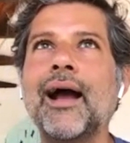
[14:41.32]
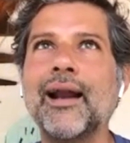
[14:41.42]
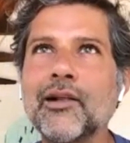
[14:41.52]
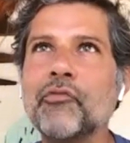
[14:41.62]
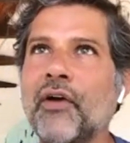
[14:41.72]

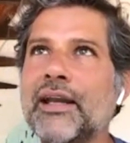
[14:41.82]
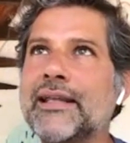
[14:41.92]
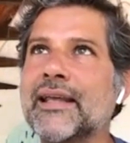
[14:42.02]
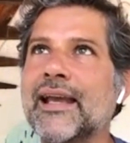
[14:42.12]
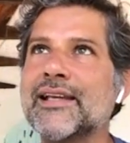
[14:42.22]
another funny
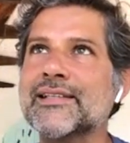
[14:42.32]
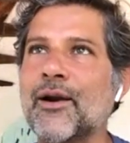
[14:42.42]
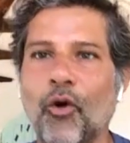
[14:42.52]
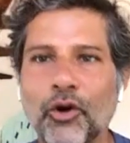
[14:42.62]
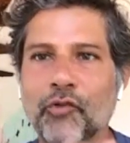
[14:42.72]
thing is
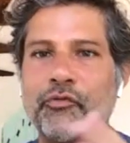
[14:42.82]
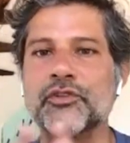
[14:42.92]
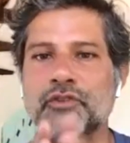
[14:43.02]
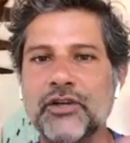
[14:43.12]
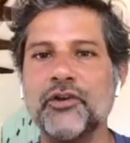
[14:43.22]
that all your
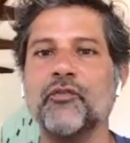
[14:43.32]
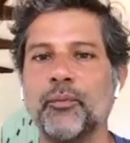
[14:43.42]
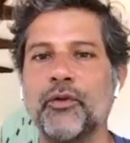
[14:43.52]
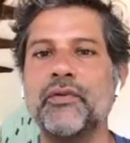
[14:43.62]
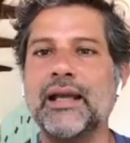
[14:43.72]
frustration
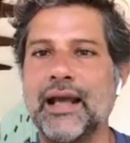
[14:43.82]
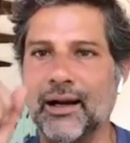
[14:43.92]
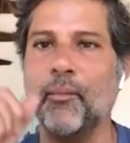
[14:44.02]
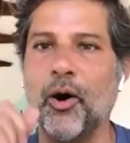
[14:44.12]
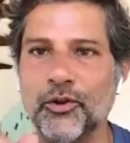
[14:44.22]
from the week
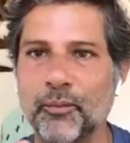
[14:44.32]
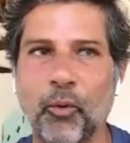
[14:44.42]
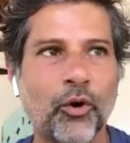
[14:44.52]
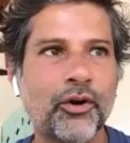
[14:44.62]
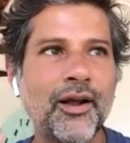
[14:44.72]
can come out on the
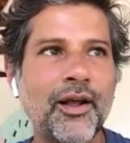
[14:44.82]
boat,